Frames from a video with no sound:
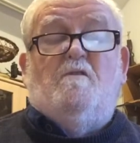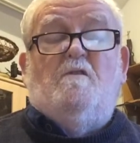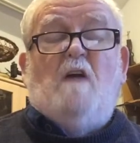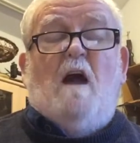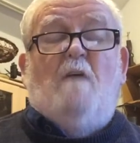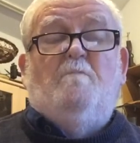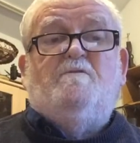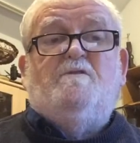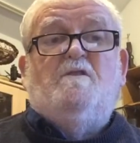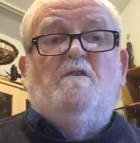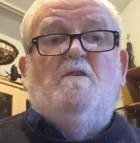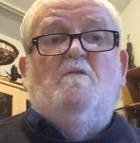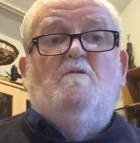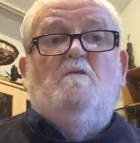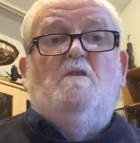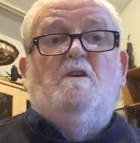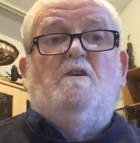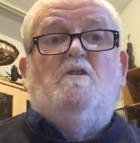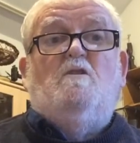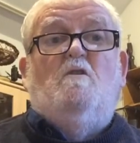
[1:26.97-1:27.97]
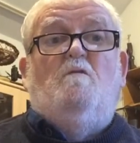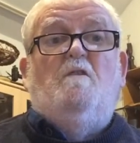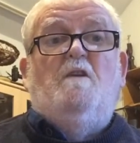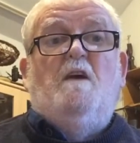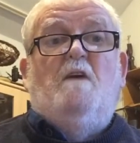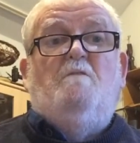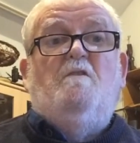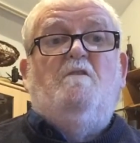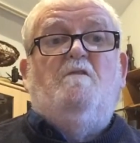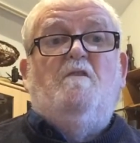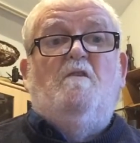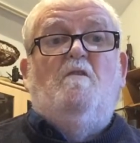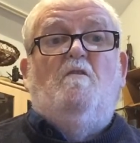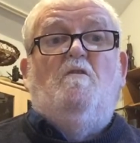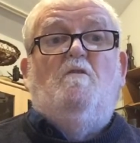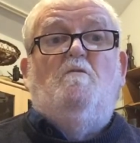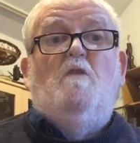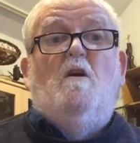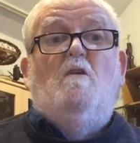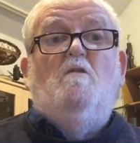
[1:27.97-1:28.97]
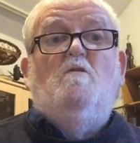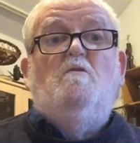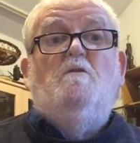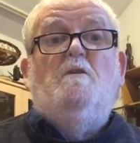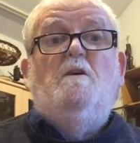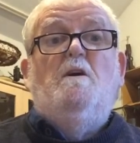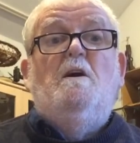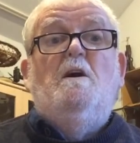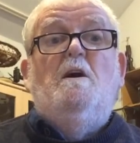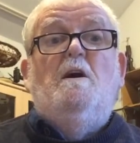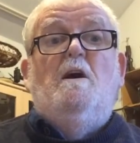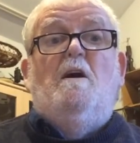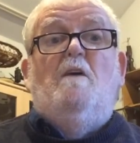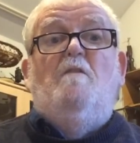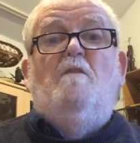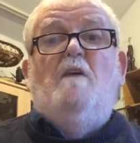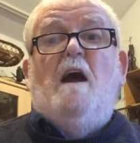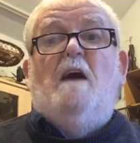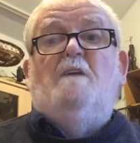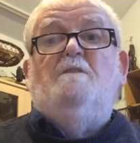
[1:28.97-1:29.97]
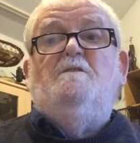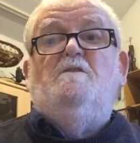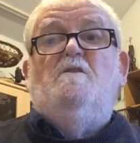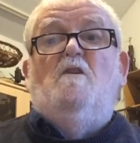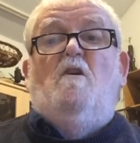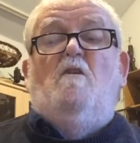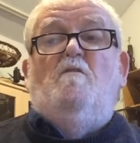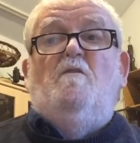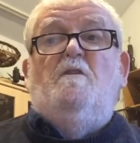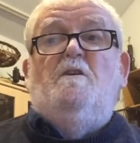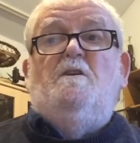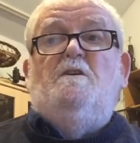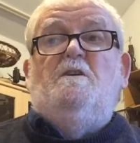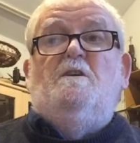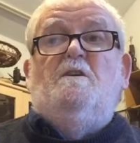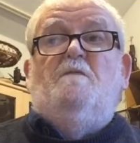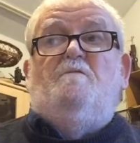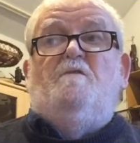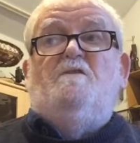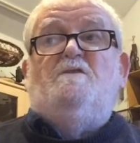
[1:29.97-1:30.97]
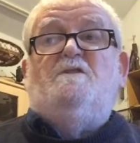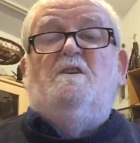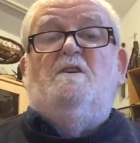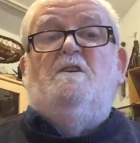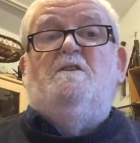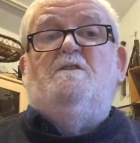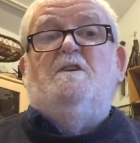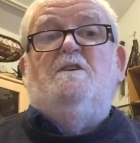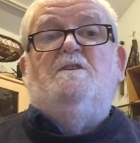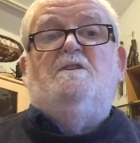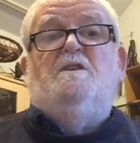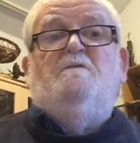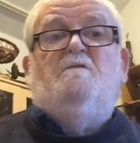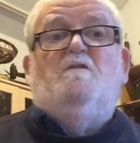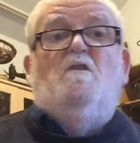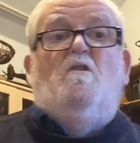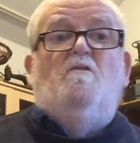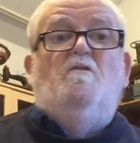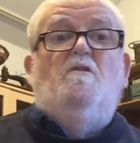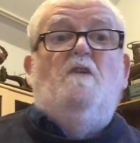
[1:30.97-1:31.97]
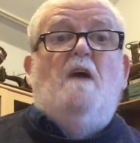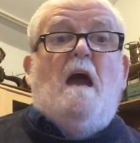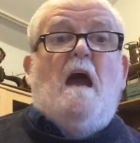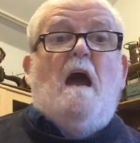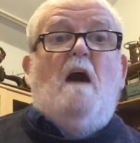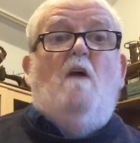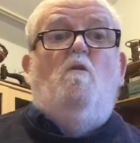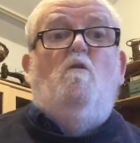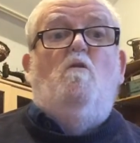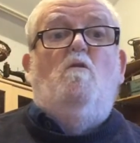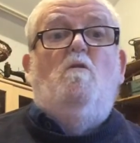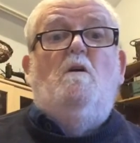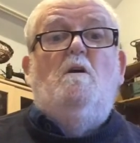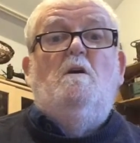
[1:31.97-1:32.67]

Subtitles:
absolutely covered everything on the road, and they hadn't got the facilities they've got now.